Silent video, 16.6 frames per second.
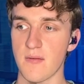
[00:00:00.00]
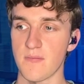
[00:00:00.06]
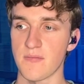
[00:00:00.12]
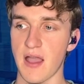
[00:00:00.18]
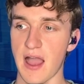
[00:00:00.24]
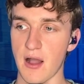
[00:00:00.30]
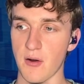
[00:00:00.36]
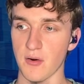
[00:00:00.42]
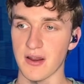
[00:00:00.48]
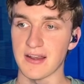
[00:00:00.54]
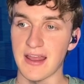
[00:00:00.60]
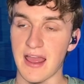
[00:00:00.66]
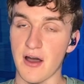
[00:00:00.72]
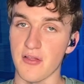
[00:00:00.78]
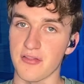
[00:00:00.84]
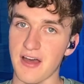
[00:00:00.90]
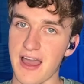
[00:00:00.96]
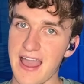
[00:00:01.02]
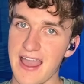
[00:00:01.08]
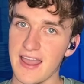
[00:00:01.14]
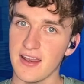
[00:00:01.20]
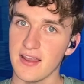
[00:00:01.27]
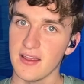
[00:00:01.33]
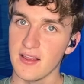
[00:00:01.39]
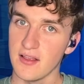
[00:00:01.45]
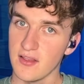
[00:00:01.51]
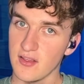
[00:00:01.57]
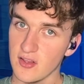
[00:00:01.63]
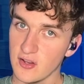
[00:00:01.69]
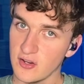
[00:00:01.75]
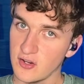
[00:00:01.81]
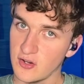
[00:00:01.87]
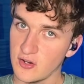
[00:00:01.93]
power, and how that
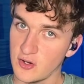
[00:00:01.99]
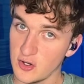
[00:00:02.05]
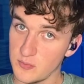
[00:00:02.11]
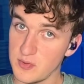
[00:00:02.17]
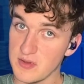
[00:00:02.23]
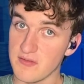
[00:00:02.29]
could